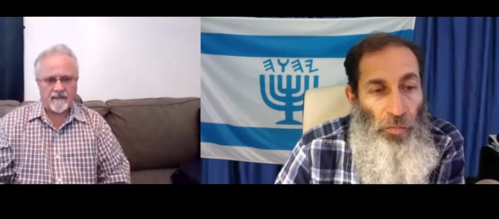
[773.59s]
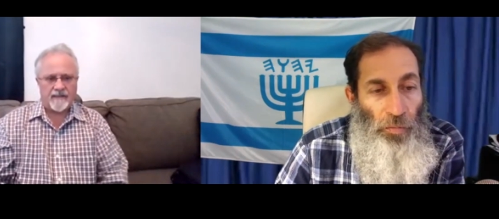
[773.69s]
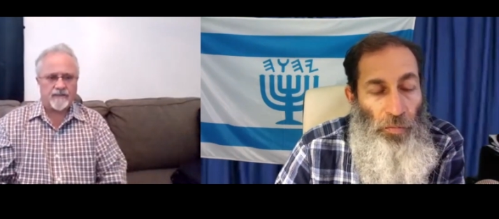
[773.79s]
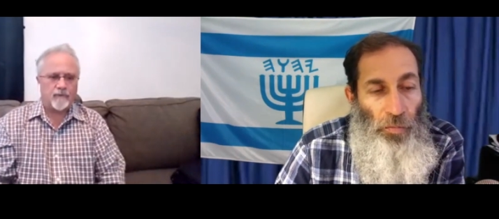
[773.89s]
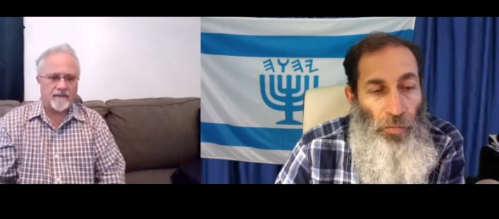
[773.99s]

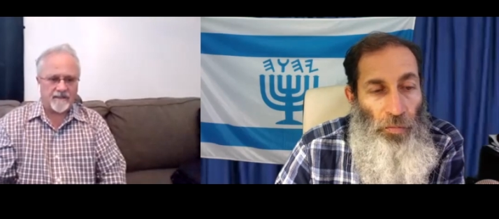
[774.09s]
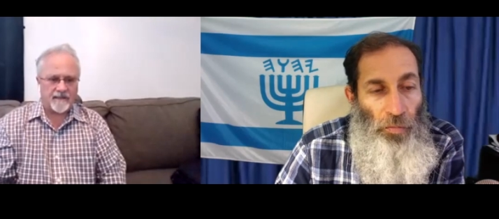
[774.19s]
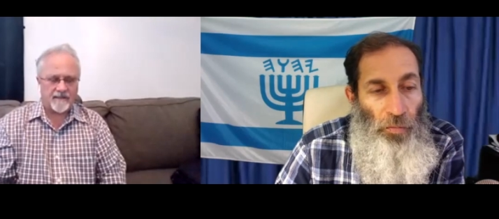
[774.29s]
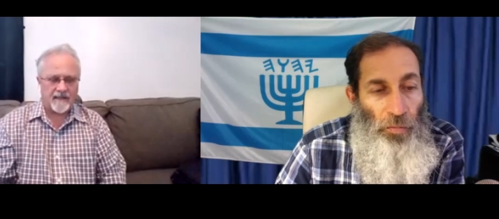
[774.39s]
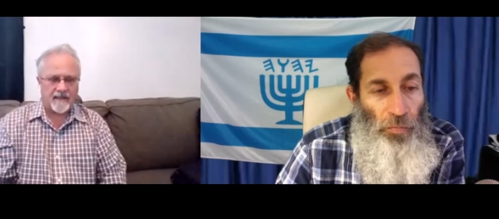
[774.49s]
Speaker 1: is what
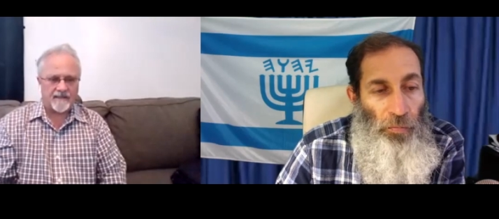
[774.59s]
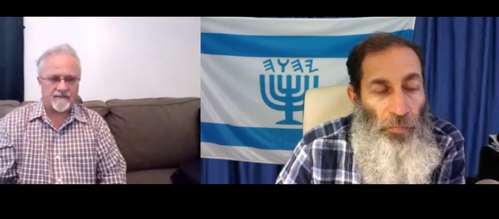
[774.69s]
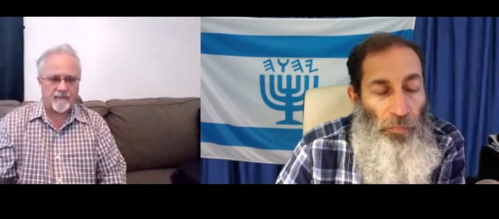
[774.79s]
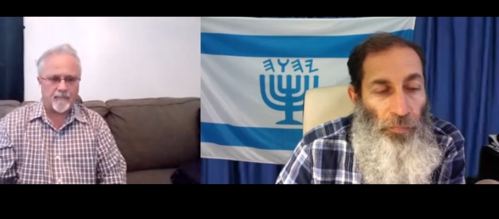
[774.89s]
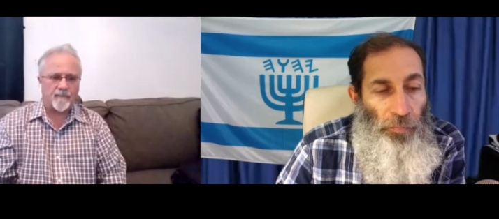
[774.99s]

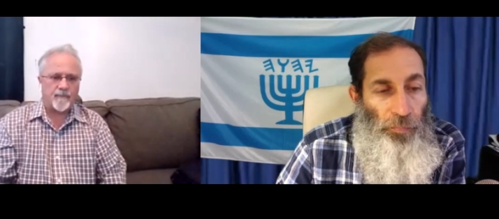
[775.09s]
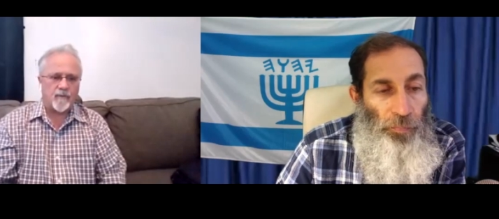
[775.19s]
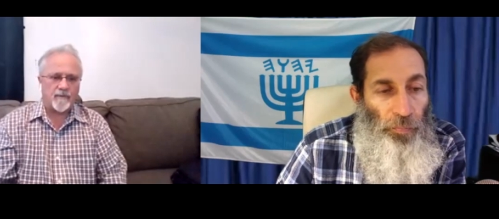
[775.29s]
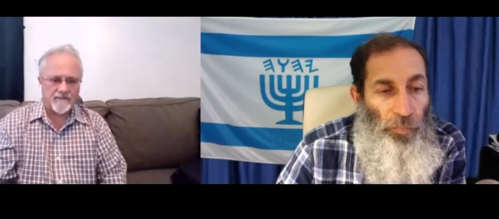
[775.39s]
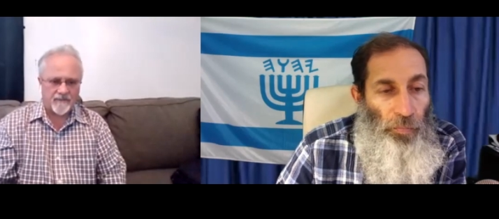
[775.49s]
dictates the
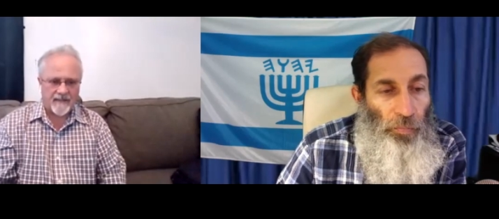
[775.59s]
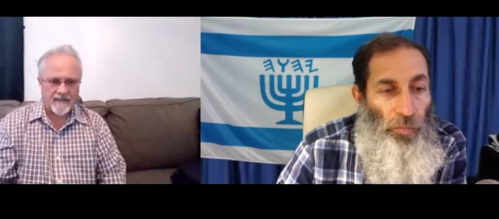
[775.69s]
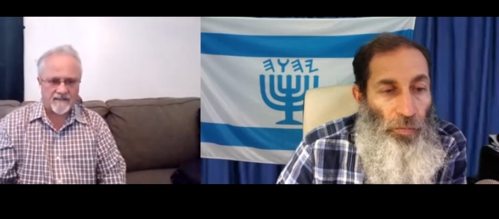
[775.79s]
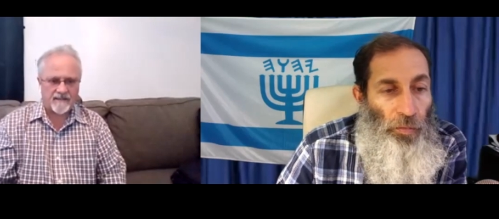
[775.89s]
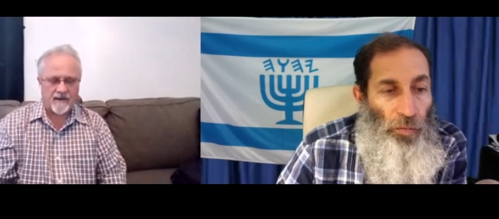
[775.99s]
performance of
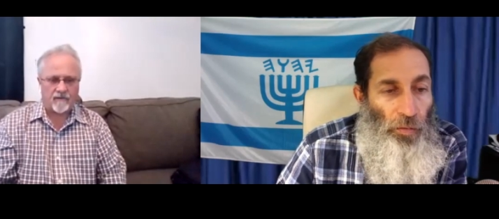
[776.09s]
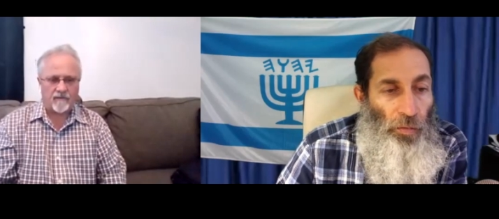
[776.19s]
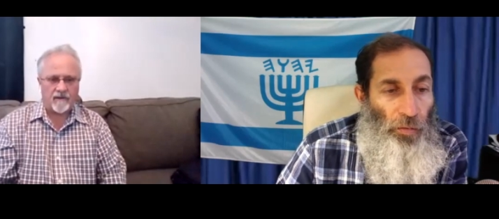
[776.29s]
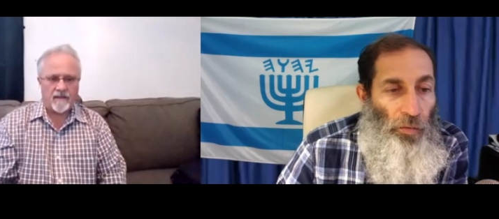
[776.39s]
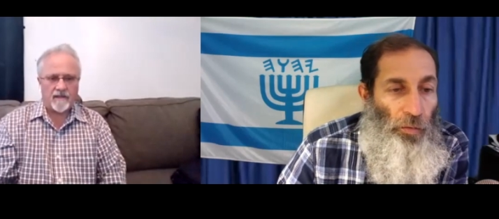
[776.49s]
that cell.
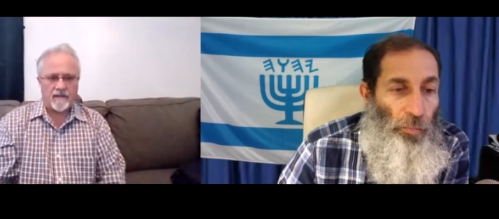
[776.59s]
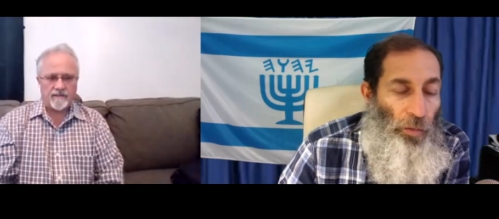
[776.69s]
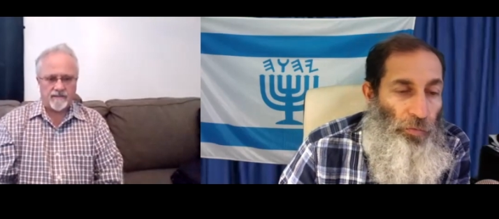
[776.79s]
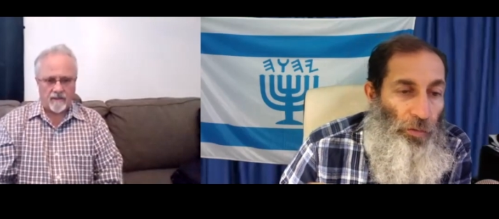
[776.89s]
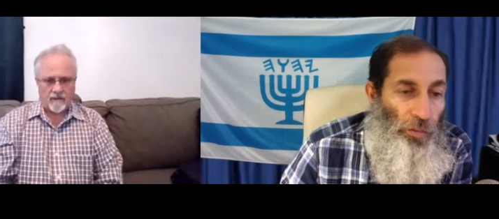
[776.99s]

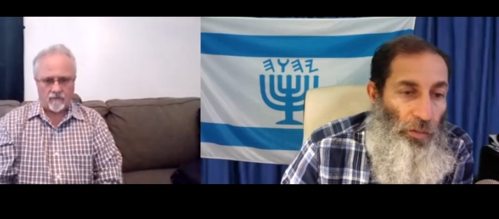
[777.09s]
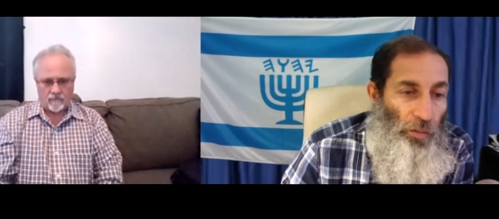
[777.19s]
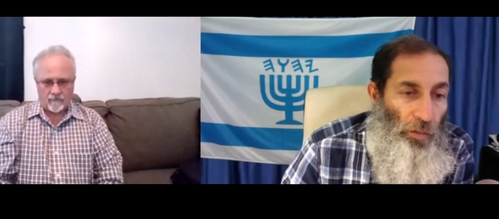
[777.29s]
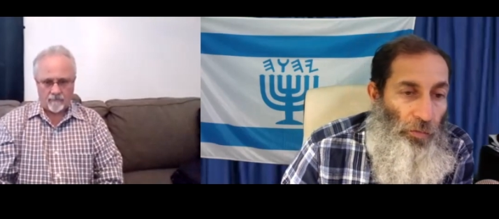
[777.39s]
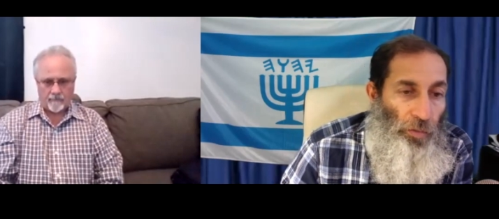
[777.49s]
But if, so, there's,
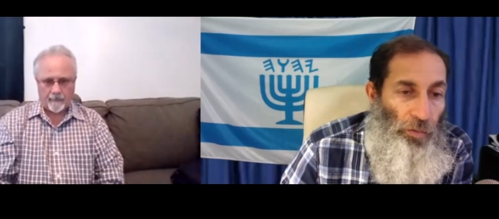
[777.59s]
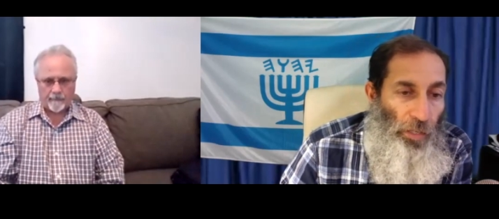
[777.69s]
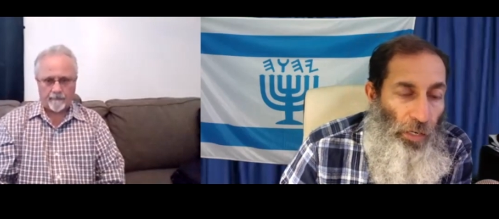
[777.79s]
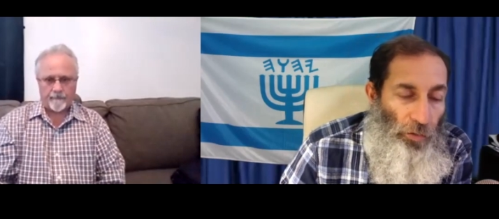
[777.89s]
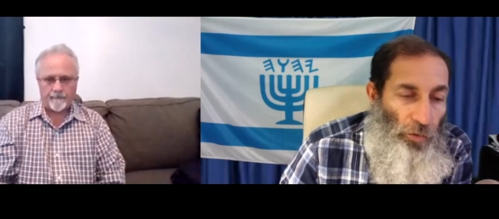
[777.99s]
Speaker 2: if there's
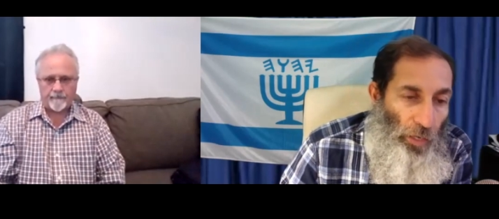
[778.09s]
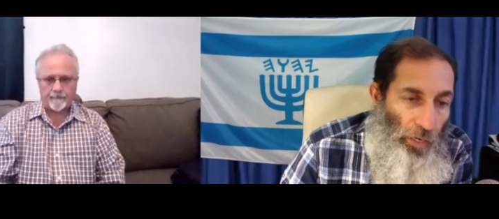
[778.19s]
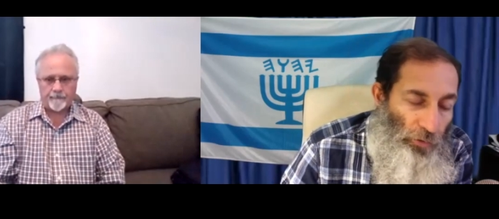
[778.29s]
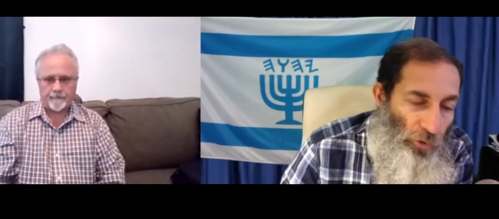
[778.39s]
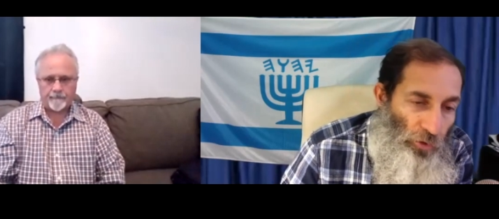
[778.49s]
not good
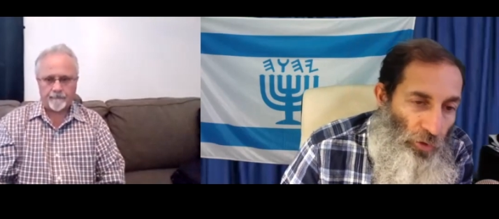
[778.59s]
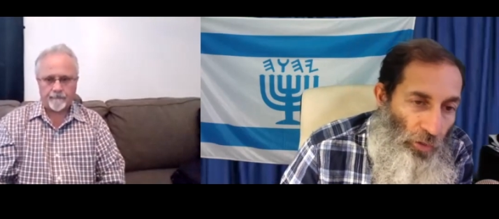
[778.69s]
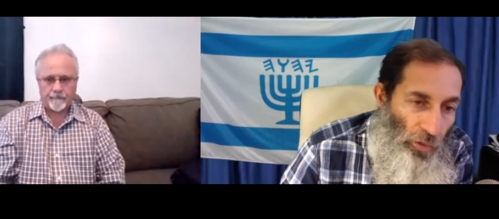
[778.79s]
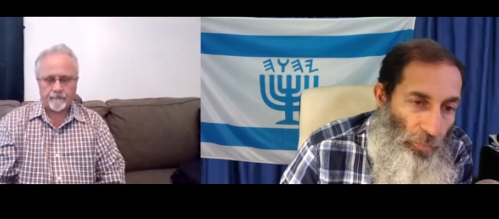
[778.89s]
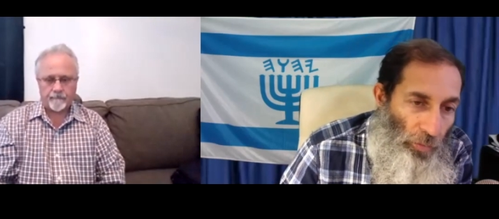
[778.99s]
oxygen
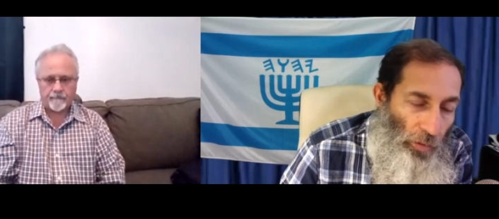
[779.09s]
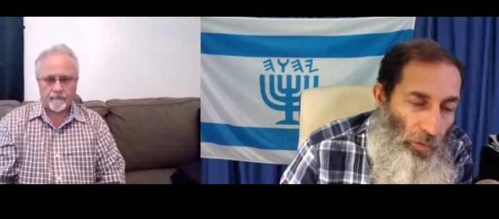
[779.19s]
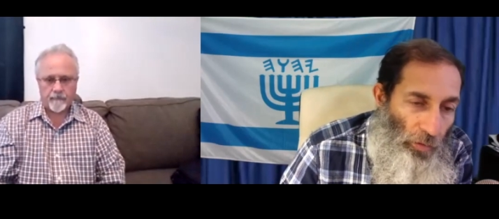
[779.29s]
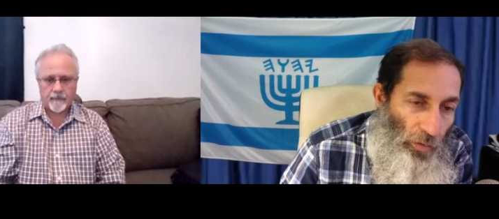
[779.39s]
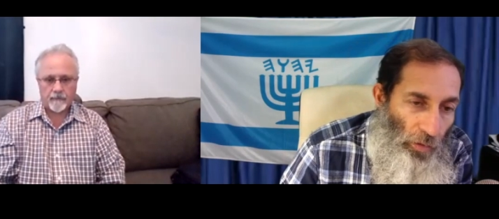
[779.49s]
in the
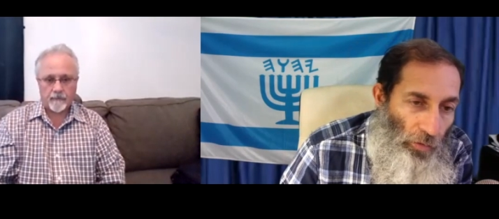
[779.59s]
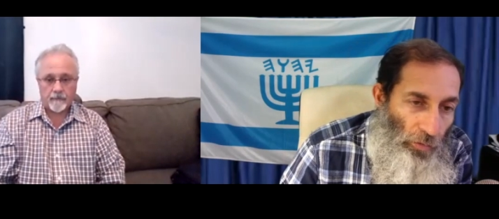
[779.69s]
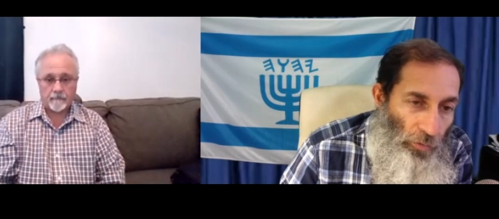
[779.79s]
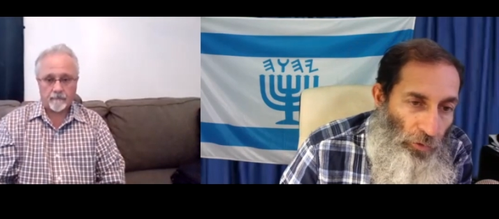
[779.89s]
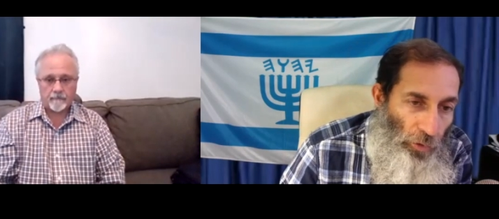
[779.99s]
blood,
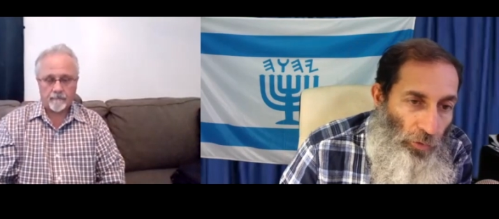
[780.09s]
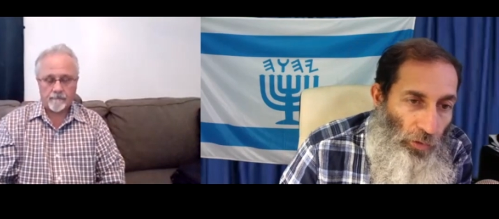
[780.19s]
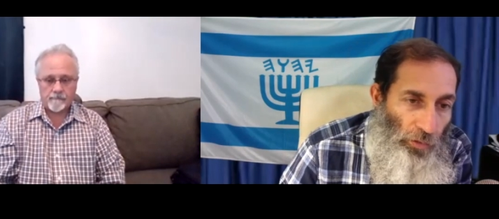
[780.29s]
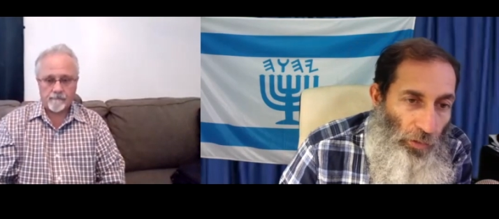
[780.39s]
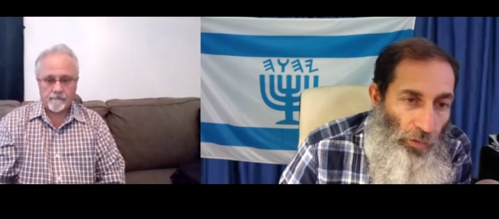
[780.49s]
aren't you choking
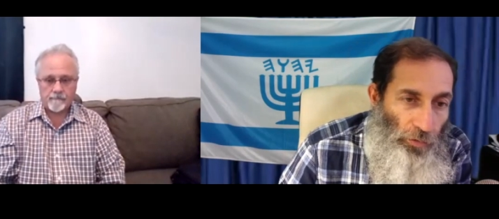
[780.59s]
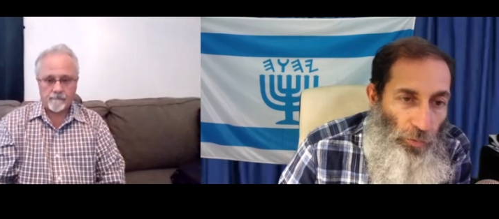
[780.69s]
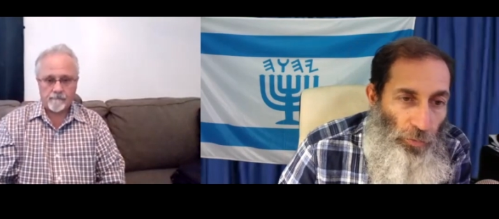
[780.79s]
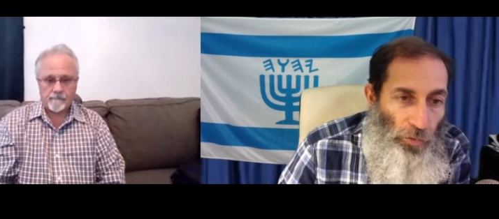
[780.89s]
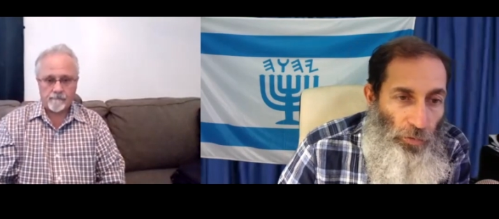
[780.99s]
the cells
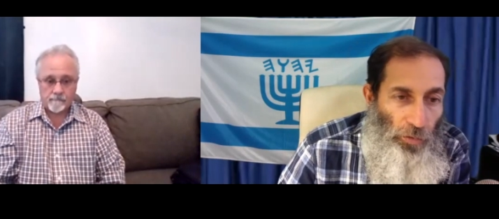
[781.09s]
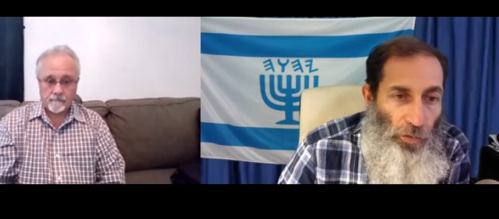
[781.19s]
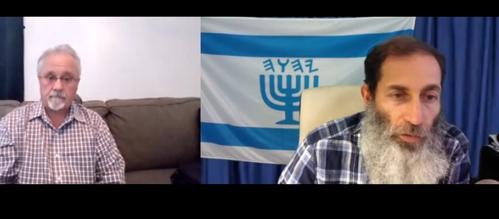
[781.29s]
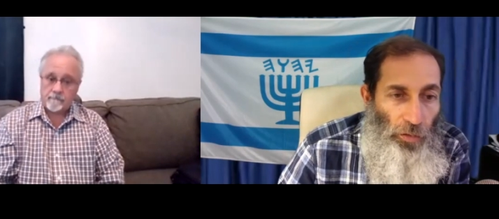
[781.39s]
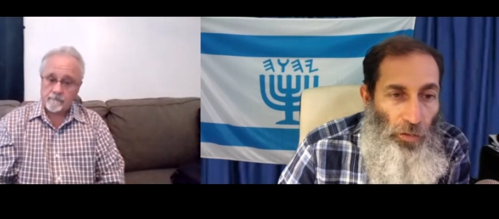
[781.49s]
to a degree?